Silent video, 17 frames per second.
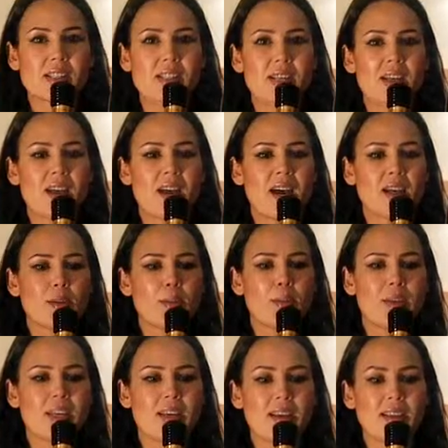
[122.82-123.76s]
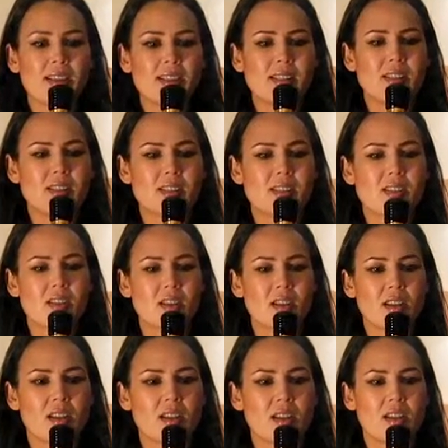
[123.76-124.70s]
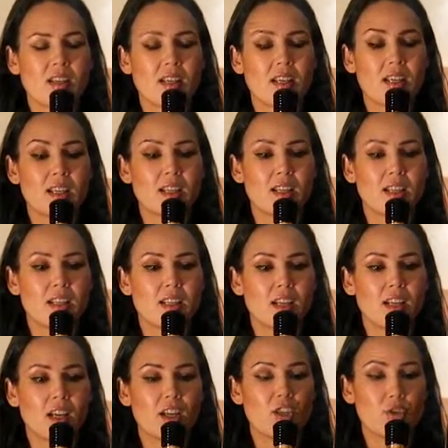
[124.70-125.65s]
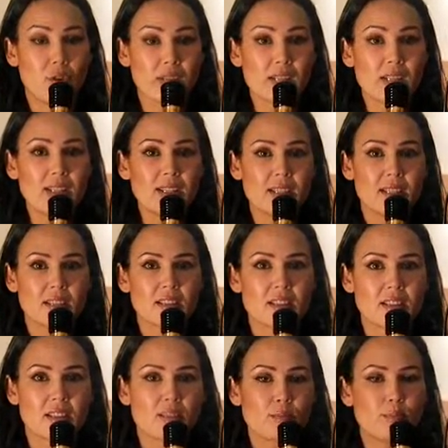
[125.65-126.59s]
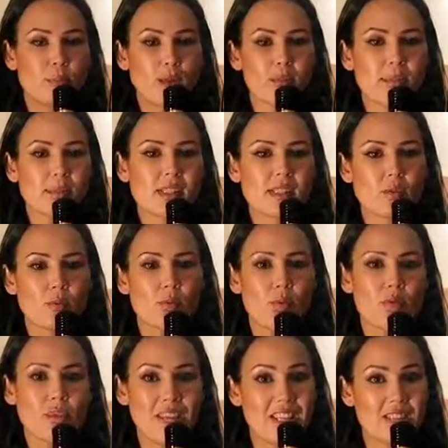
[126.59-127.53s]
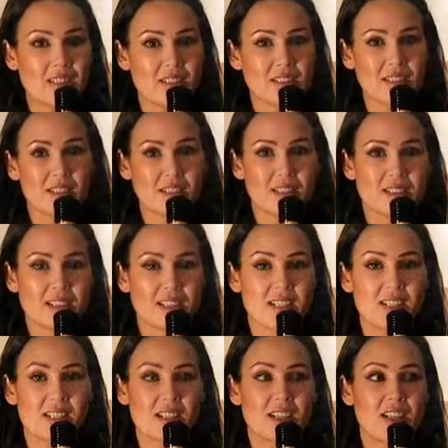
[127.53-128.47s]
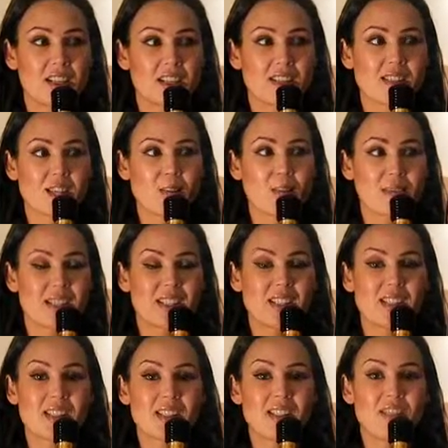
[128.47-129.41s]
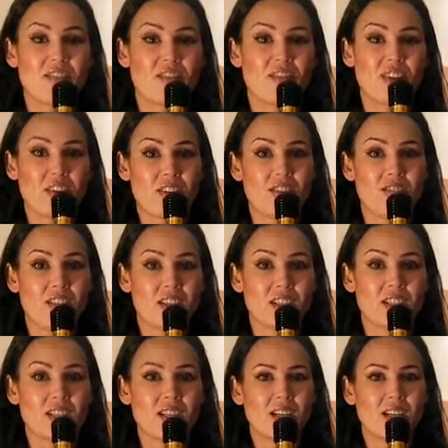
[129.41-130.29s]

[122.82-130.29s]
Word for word: like that, because it adrenaline pumps through your veins. It's an excitement. It's very fun.